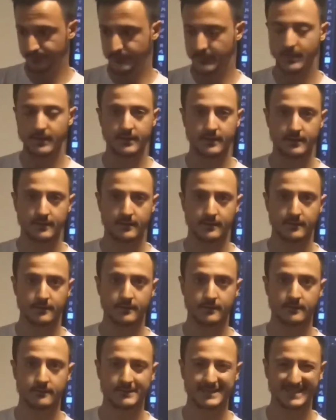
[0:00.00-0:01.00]

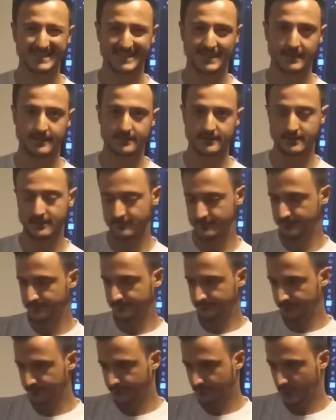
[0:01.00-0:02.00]
the data.
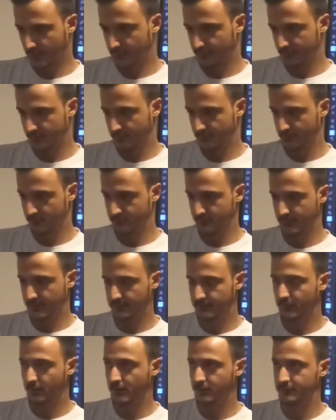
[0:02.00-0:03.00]
So
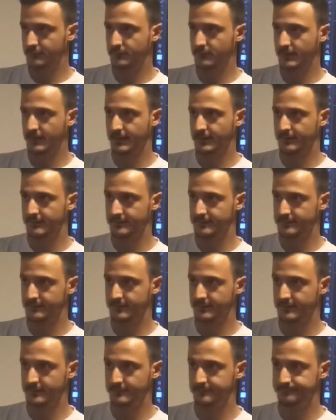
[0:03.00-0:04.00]
it also has
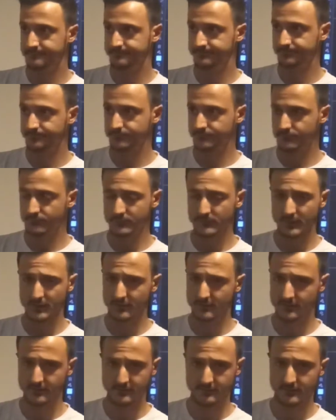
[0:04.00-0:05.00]

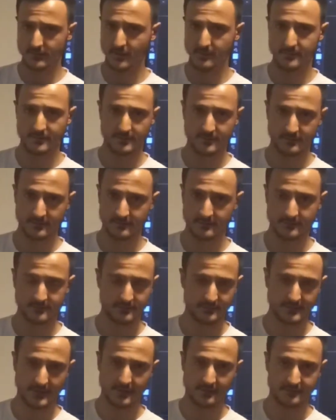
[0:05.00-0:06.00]
number
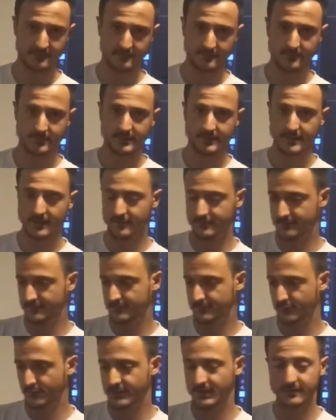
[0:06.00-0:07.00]
2000,
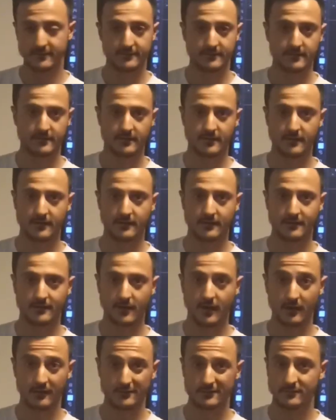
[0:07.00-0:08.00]
3000, whatever,
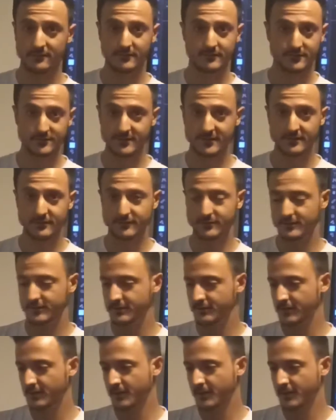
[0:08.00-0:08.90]
altcoin, shitcoin.